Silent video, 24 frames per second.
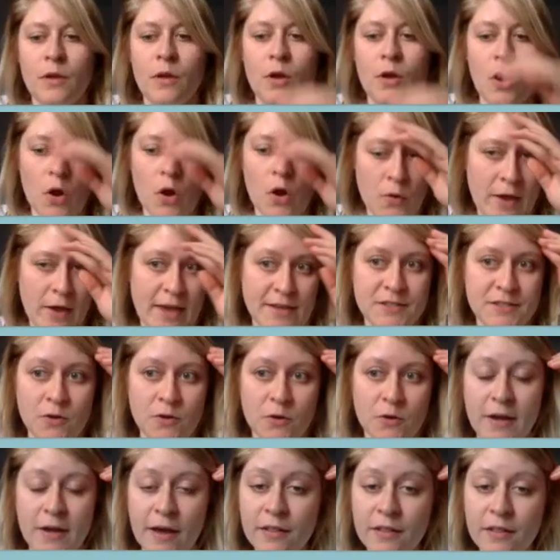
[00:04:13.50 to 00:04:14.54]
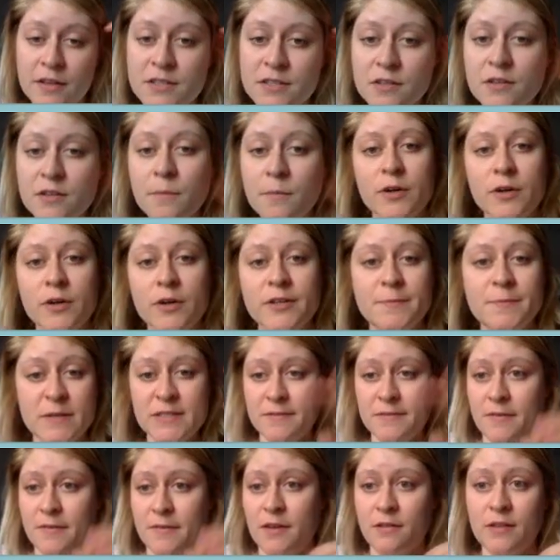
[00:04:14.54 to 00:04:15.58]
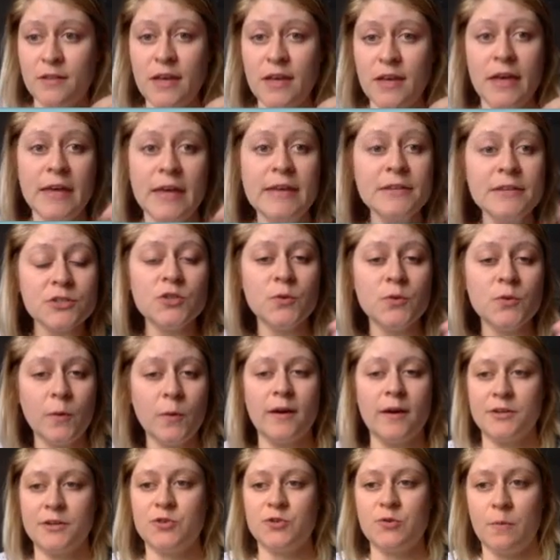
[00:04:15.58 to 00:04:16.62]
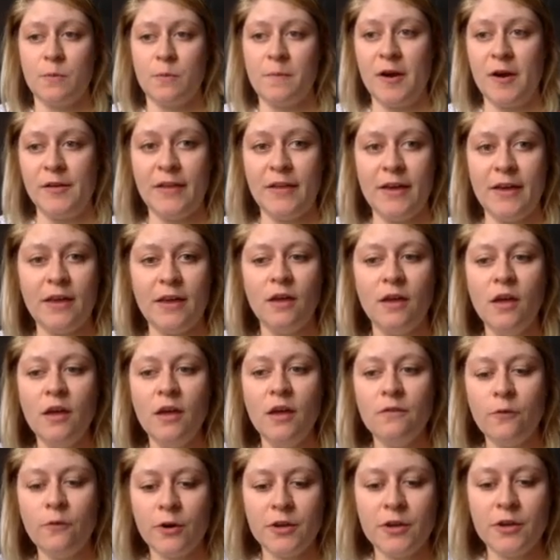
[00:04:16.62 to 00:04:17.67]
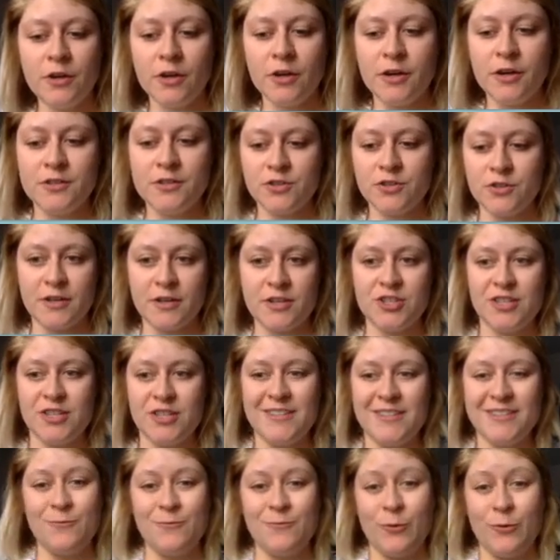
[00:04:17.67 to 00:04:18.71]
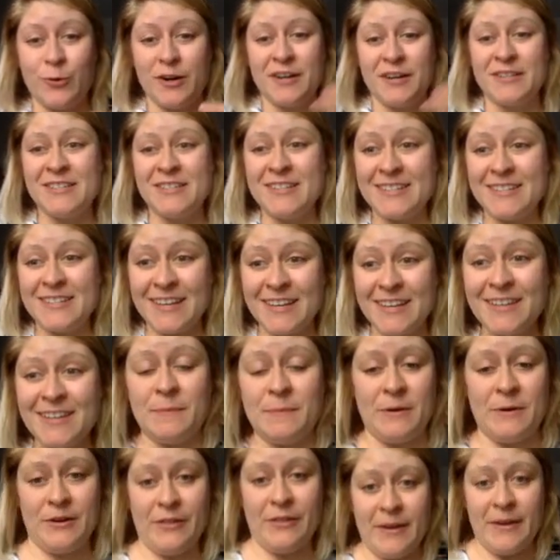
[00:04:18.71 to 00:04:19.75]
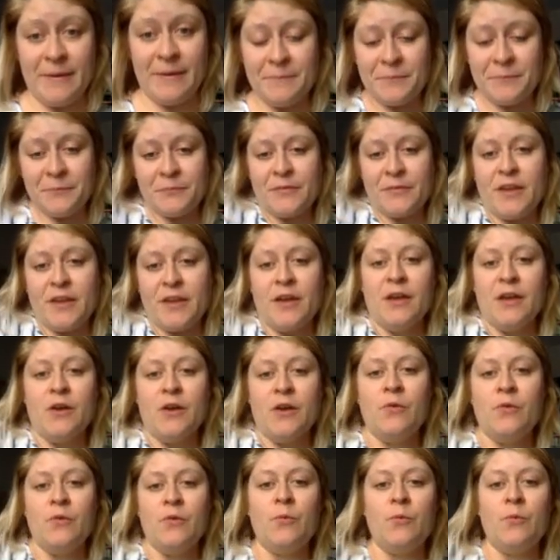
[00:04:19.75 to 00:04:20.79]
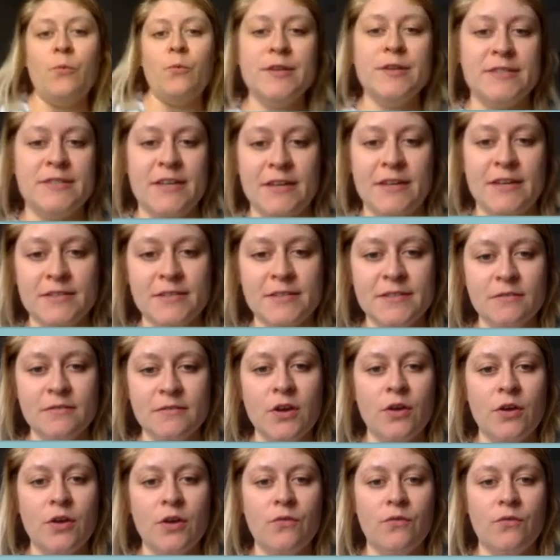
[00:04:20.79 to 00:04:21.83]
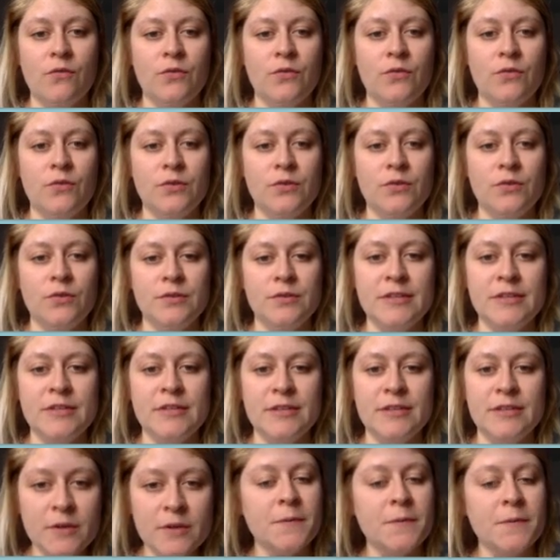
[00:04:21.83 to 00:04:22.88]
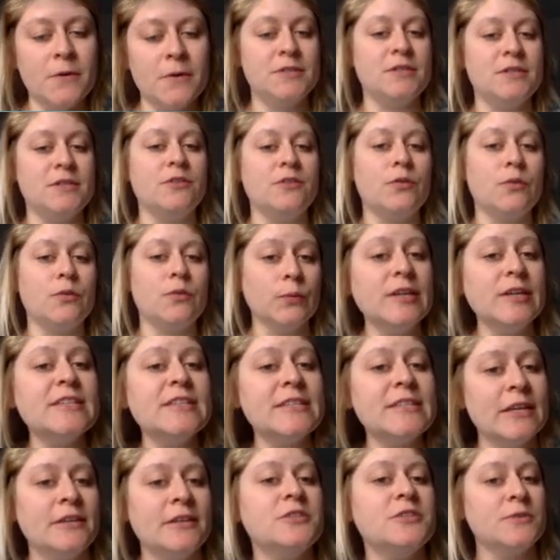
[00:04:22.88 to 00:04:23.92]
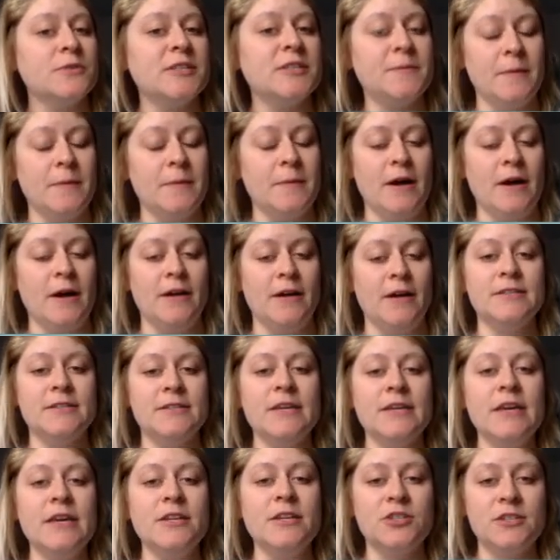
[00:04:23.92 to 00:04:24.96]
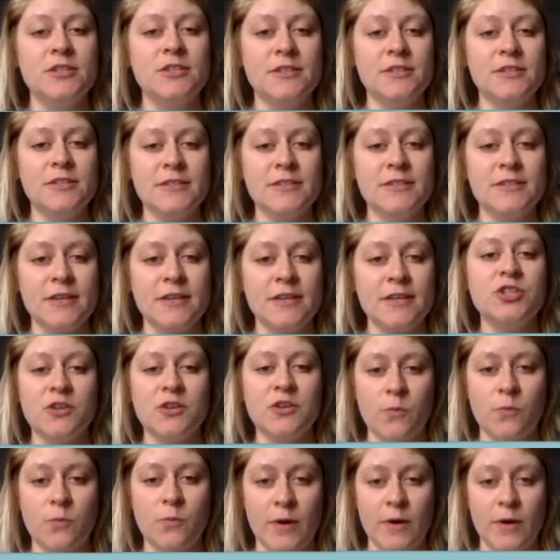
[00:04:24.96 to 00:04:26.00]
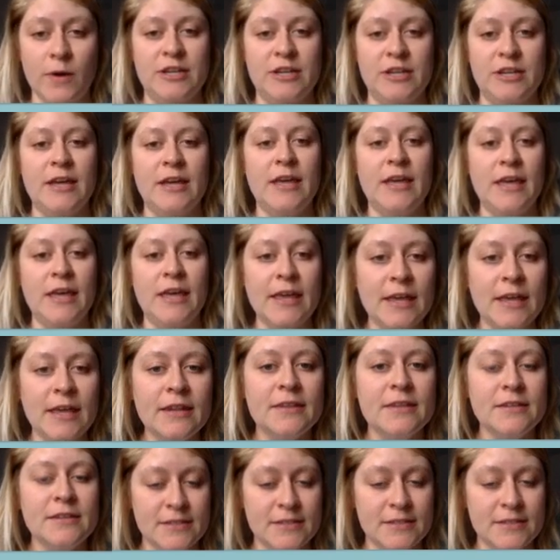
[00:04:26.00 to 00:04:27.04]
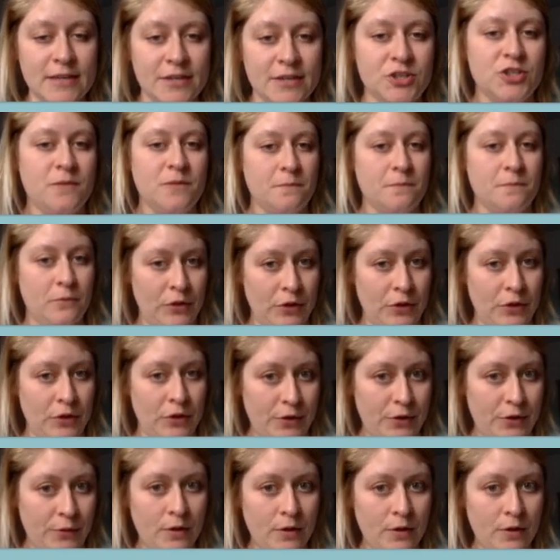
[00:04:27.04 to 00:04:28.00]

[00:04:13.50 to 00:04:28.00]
Okay, so now let's look more specifically into our actual Parlay for your instructions for today's Parlay. It says, today you must post a 3-sentence response to each discussion question in the section below.